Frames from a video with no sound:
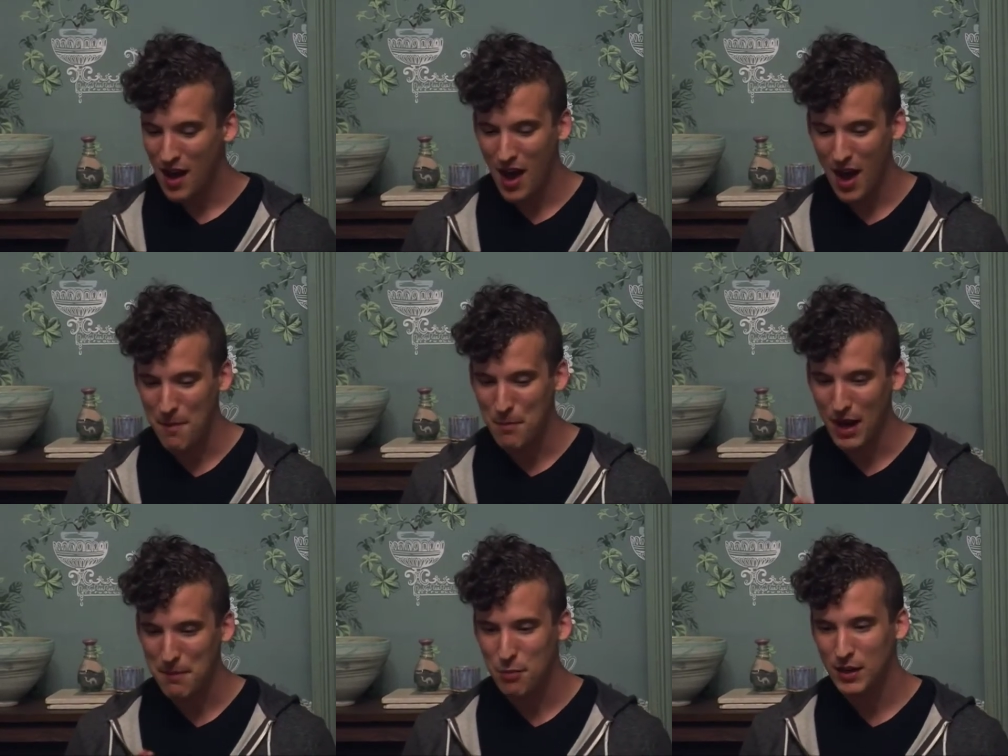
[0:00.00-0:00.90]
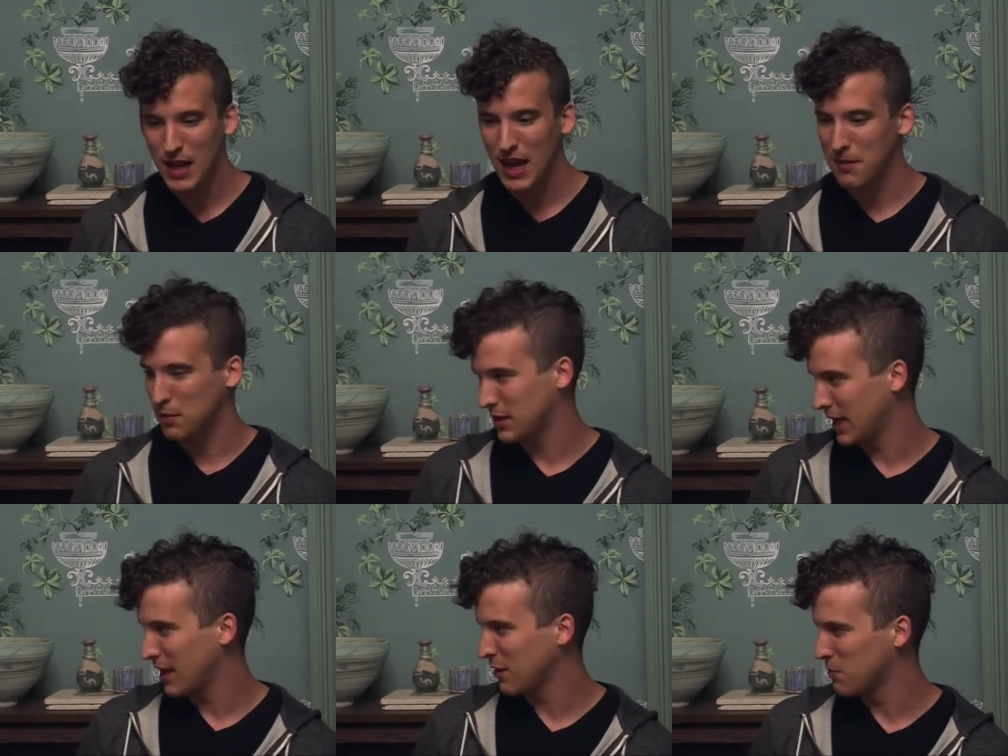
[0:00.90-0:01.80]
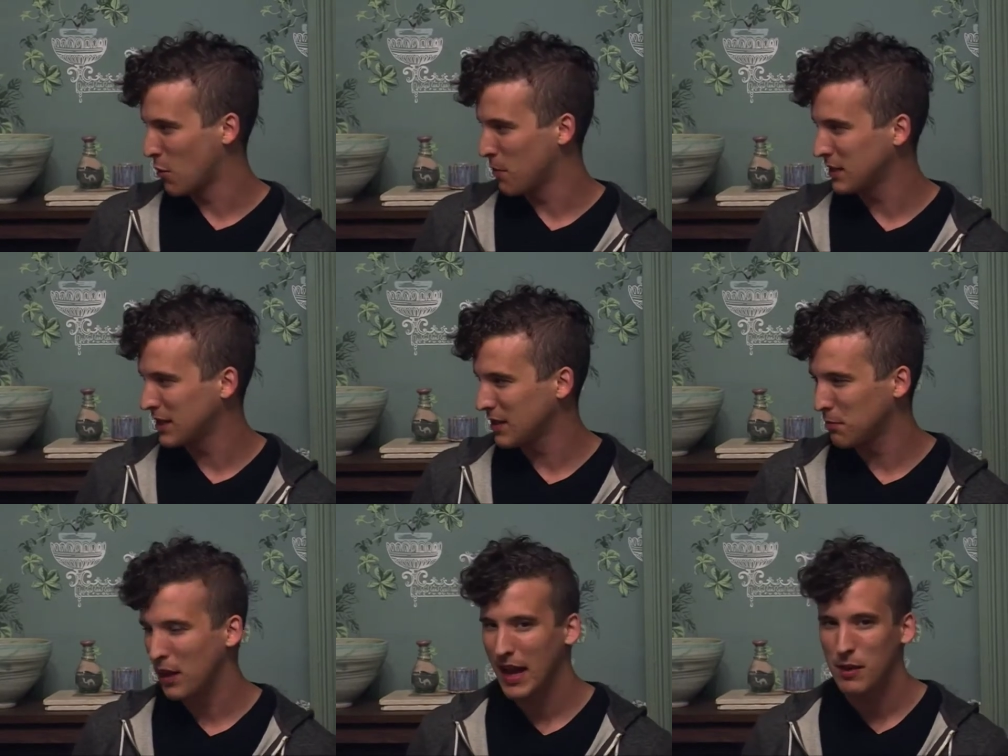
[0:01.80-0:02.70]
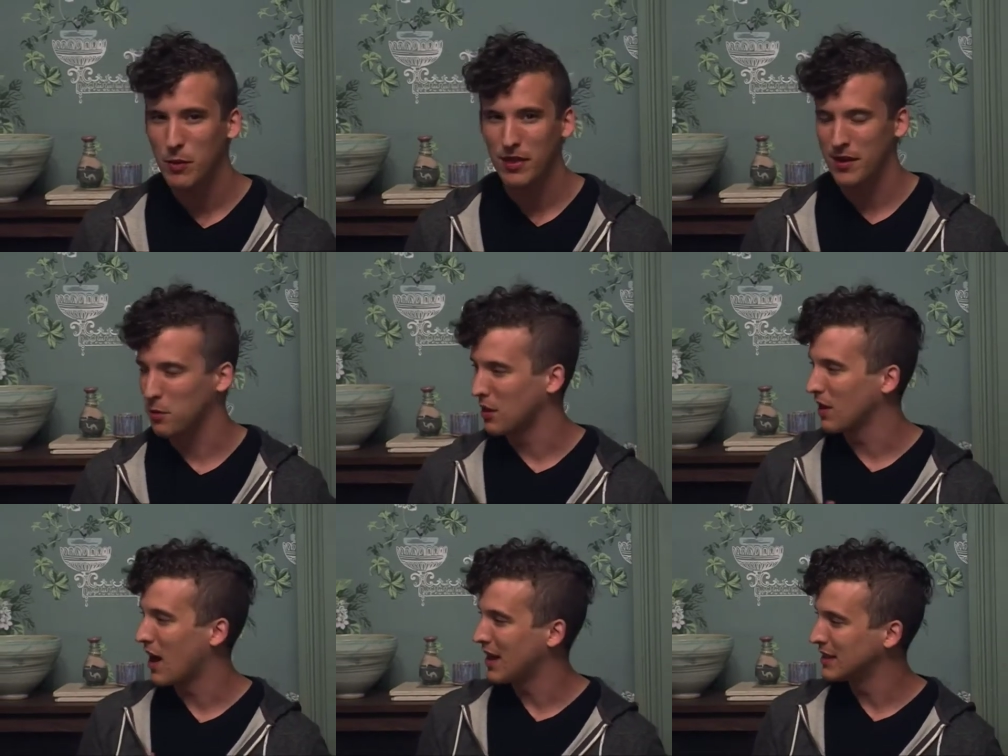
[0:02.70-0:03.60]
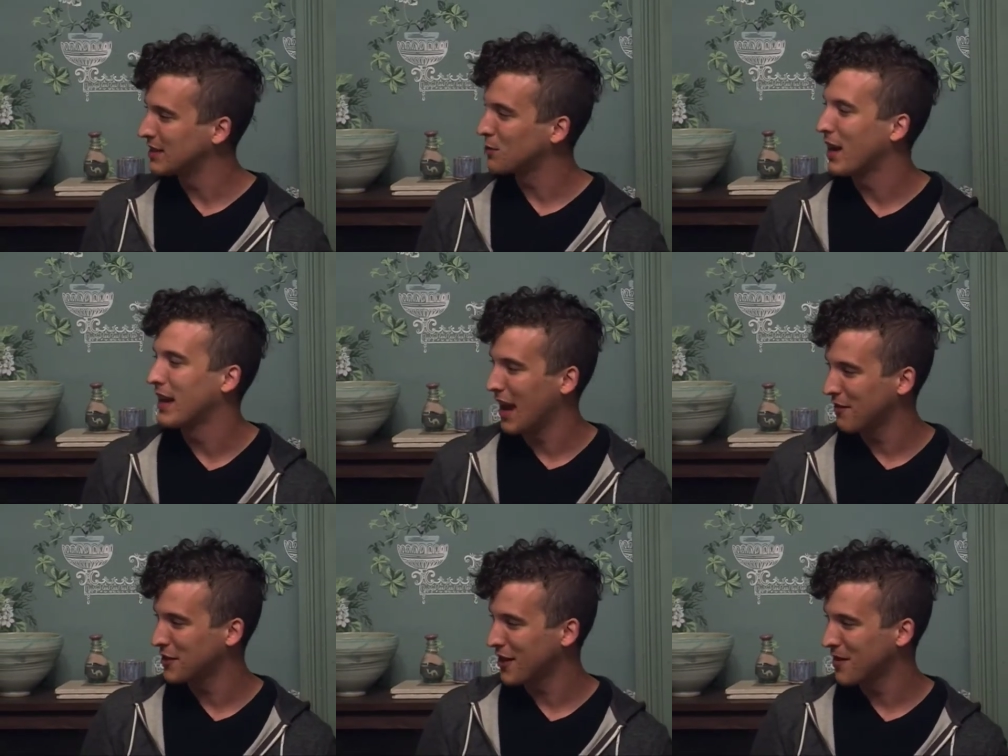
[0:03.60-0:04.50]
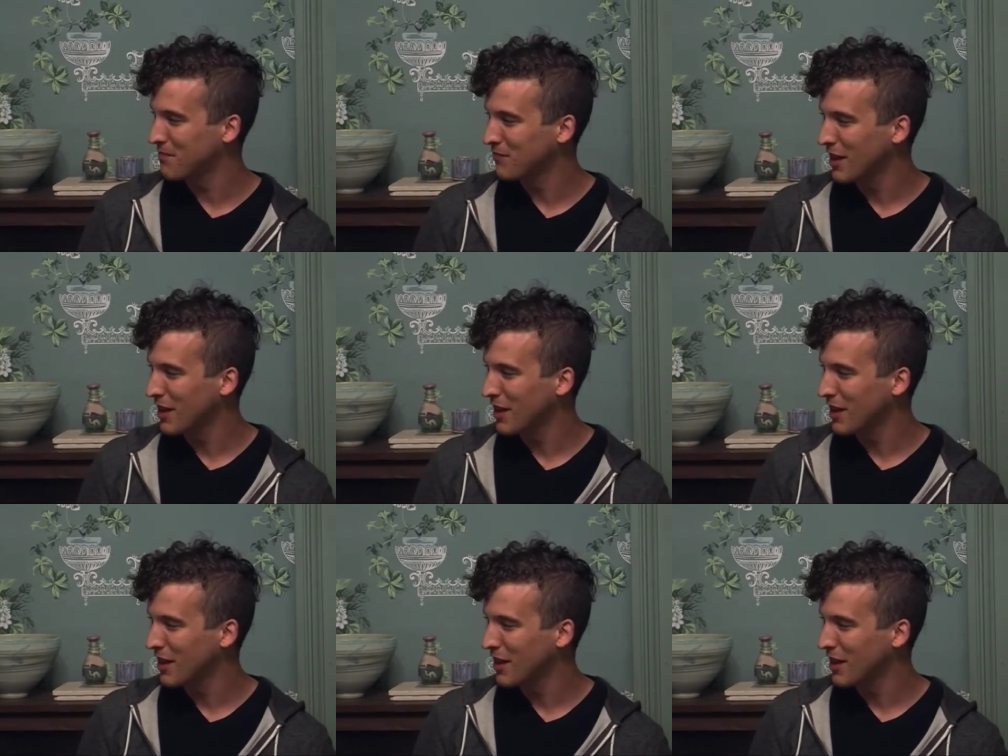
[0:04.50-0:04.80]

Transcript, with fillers: Um, but I put it at a particular moment in the play when there were lines right after.